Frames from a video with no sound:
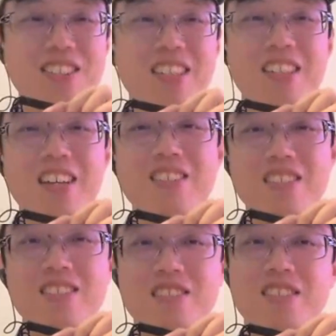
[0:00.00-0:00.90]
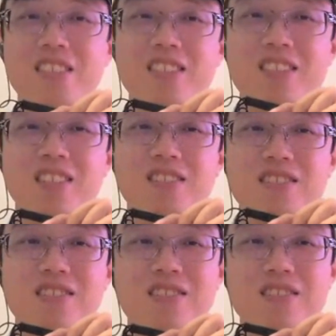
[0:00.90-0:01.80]
would say that is really
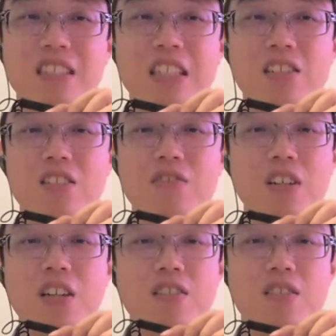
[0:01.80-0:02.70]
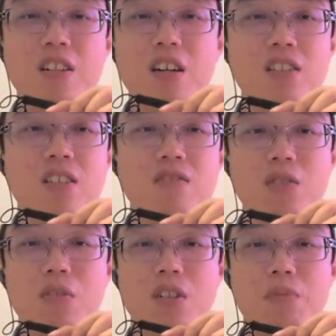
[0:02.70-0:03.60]
a different area I
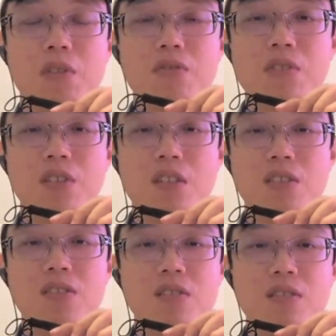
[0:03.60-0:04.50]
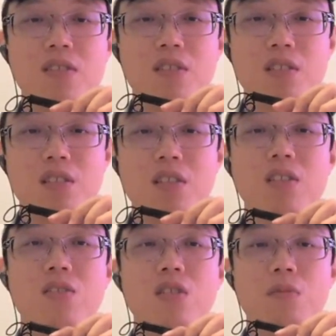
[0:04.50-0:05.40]
never worked before, and
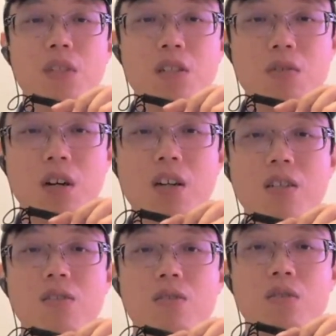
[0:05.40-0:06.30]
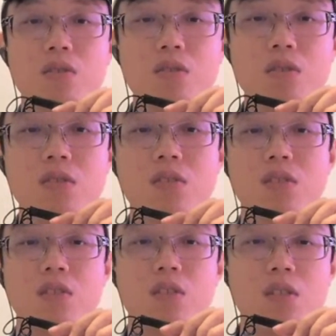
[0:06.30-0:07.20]
it took me a while to
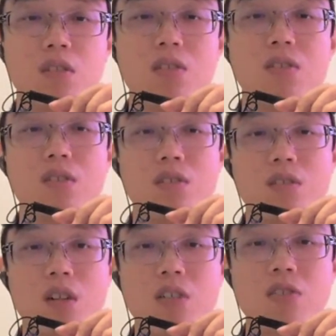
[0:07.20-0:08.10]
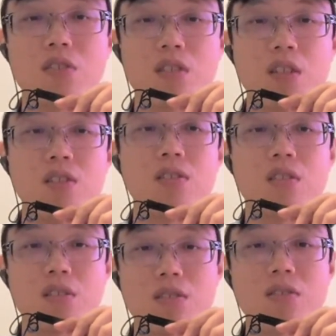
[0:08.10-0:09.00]
understand
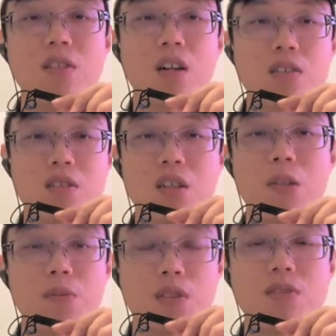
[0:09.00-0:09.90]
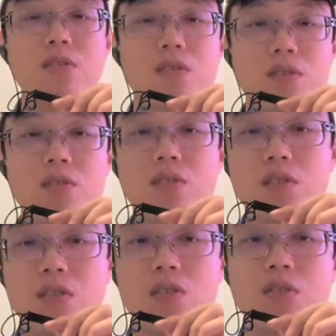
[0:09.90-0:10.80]
the concept and
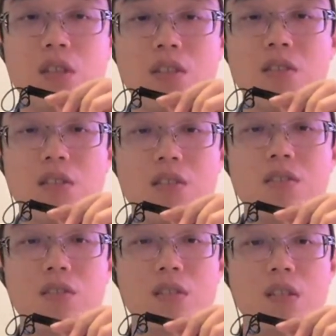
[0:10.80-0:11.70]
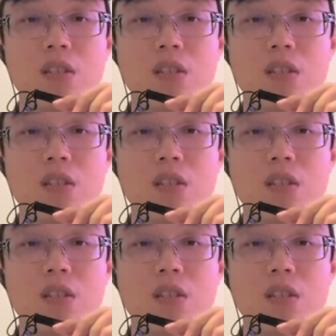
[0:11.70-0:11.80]
those techniques.